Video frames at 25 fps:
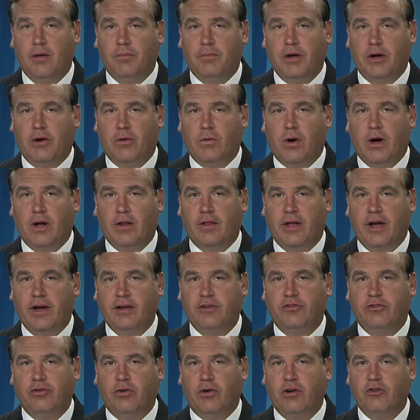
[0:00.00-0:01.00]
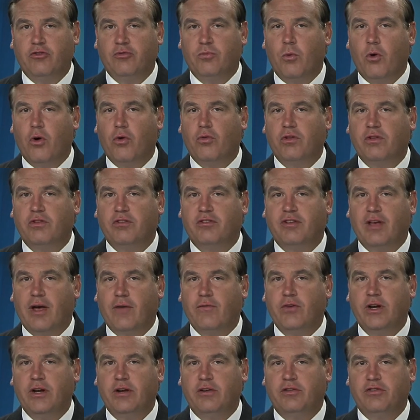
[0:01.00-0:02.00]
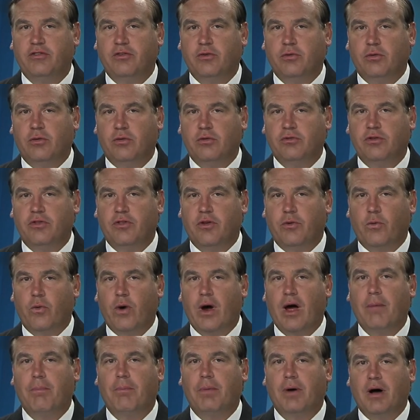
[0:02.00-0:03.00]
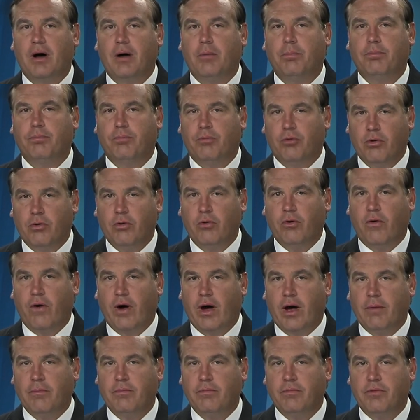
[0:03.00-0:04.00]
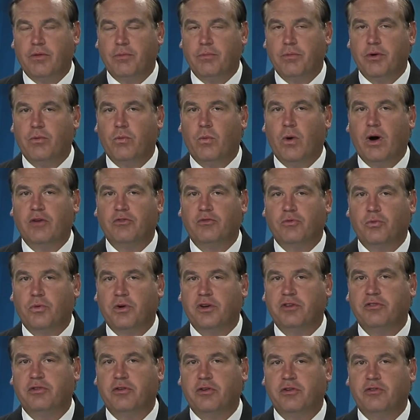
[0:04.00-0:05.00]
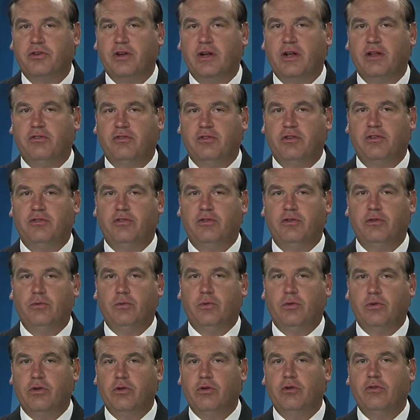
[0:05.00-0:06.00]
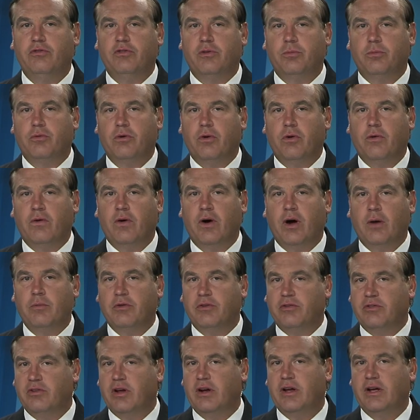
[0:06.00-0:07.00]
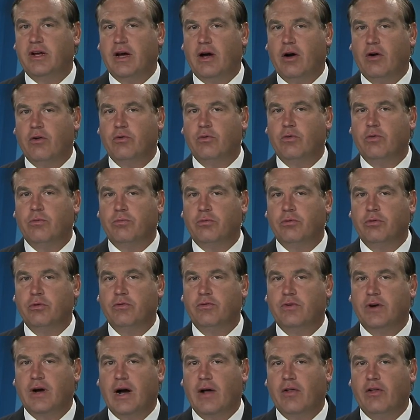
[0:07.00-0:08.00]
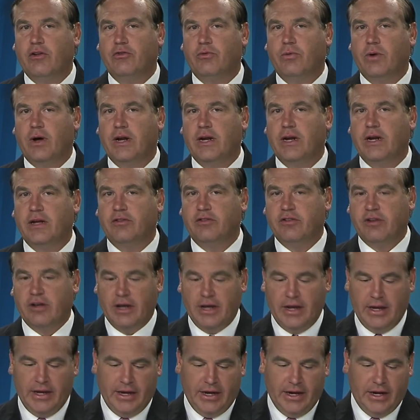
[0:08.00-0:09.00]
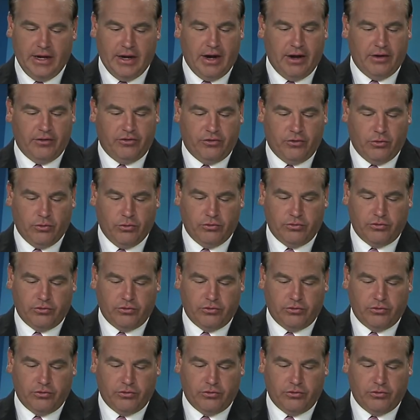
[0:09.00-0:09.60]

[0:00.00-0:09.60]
Pequot Lakes joins more than 70 schools in the Ramp Up program. The Midwest Research Institute will use the program to study how to improve college readiness in high school